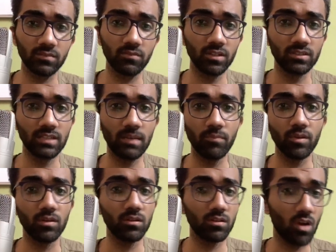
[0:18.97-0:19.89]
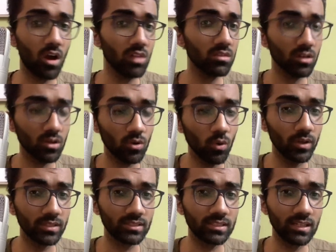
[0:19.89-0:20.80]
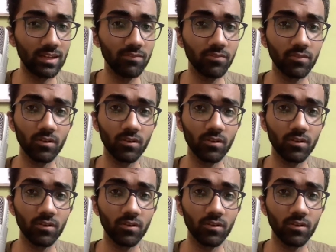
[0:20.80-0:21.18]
For example, not the code itself,